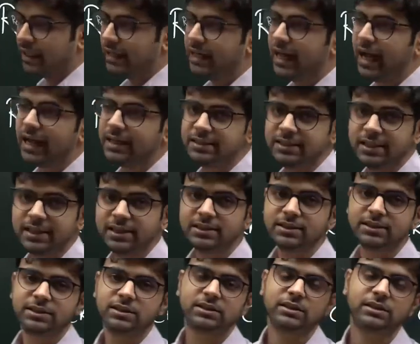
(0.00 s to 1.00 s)
Taxes.
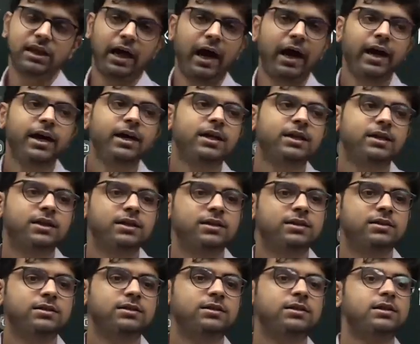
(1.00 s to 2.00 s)
And
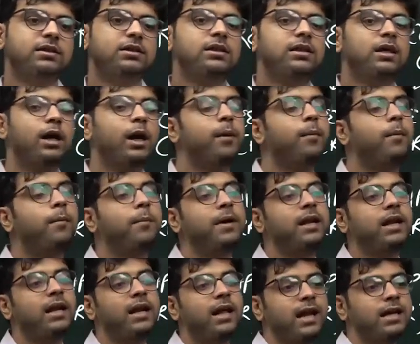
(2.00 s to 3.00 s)
remember
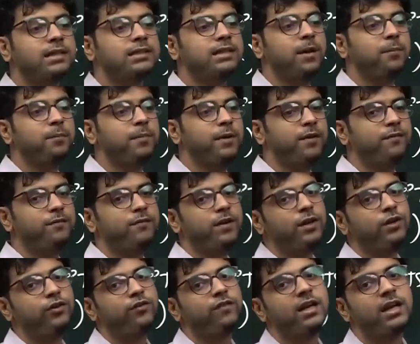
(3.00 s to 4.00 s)
in our example when
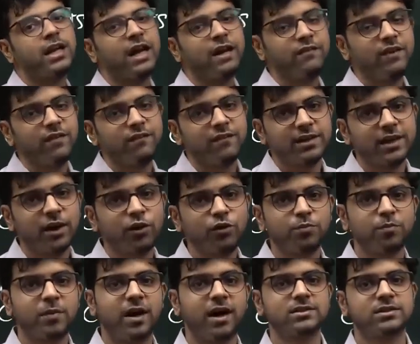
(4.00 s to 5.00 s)
you were driving without
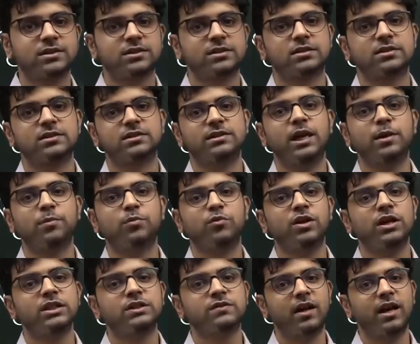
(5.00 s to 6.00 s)
mask, that
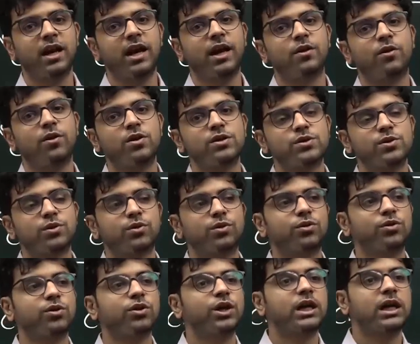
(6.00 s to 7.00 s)
police wala had
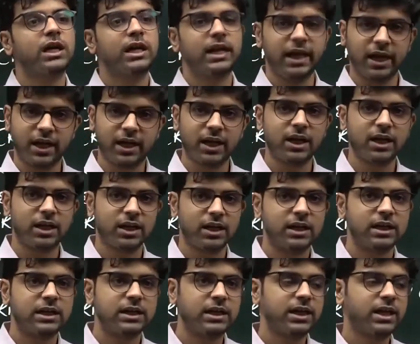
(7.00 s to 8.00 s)
also taken.
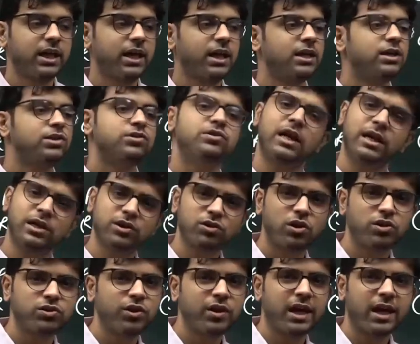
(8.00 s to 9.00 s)
Okay, that is
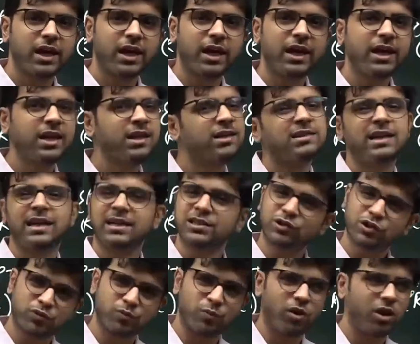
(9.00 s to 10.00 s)
also recurring. That is
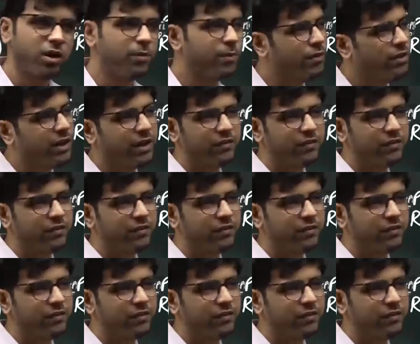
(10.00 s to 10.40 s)
a small amount.